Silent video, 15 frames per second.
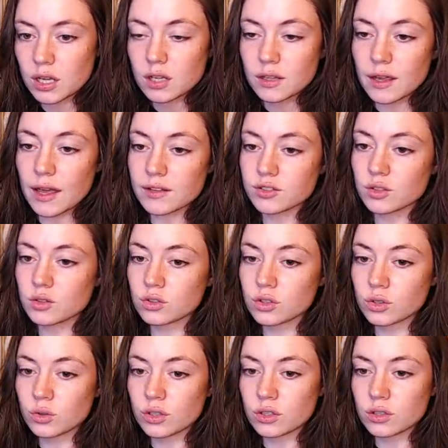Yeah,
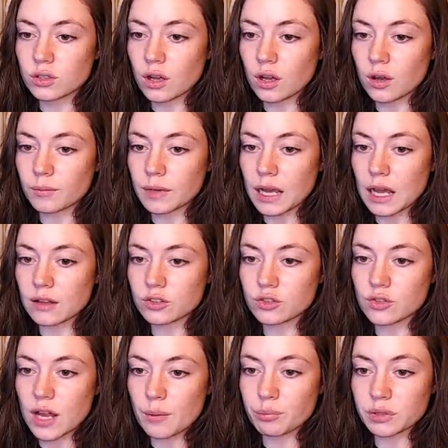Suzuku and Colin do
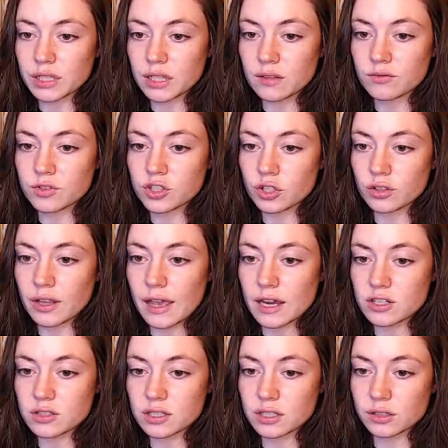not believe Shirley
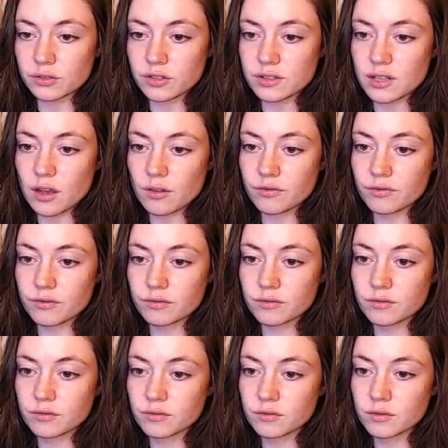actually killed herself.
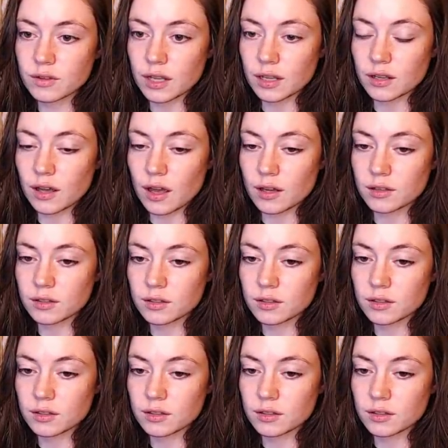Thank God.